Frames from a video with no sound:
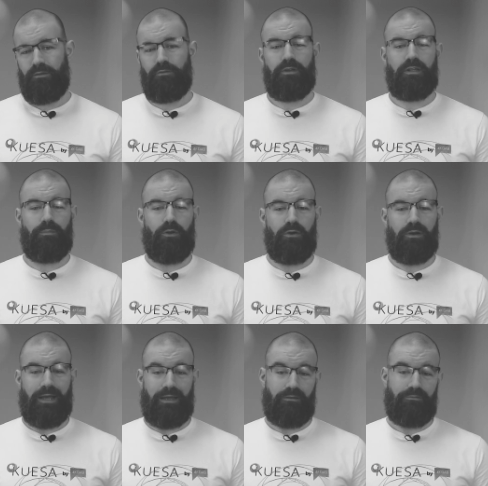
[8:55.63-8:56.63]
To read the
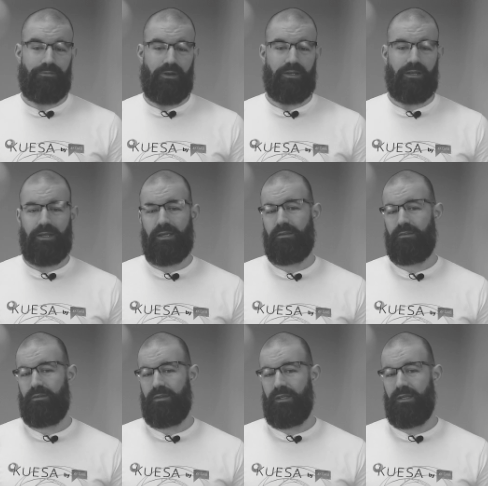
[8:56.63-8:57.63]
blog and find a link
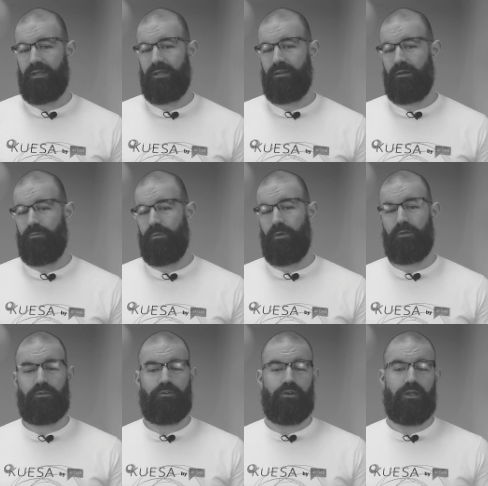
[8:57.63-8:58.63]
to the GitHub
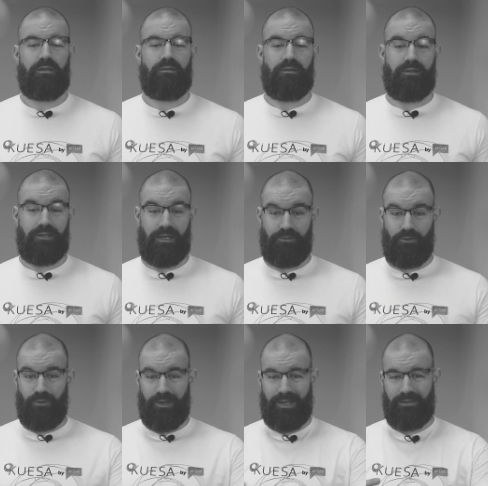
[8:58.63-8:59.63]
repository to get
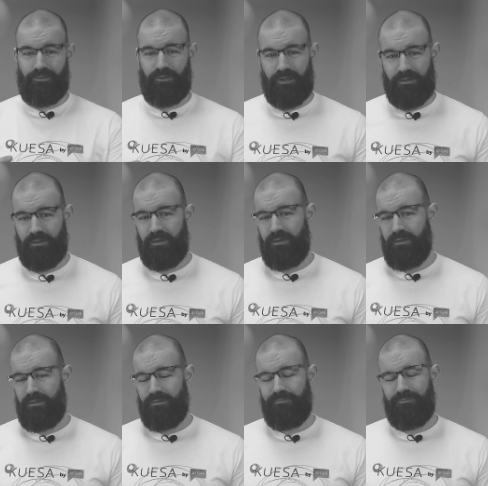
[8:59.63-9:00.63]
your hands on it,
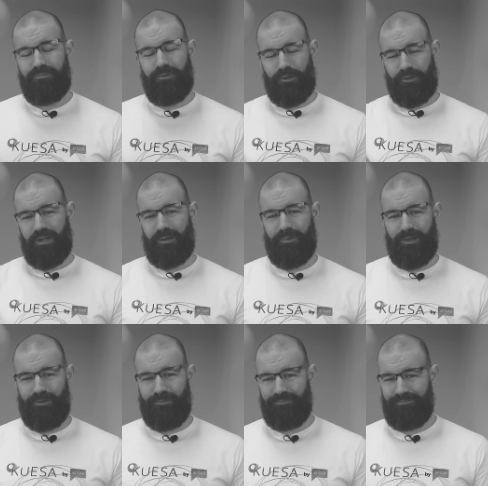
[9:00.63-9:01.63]
follow the link
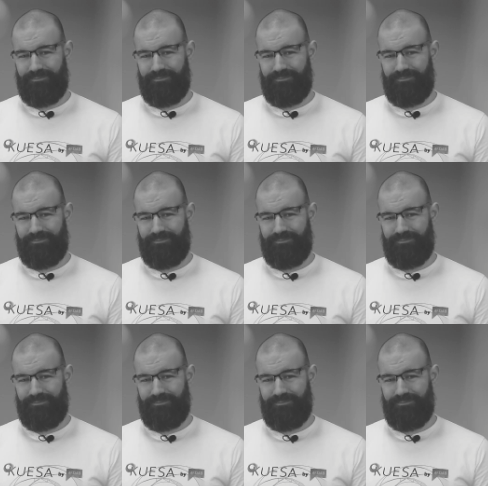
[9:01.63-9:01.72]
below.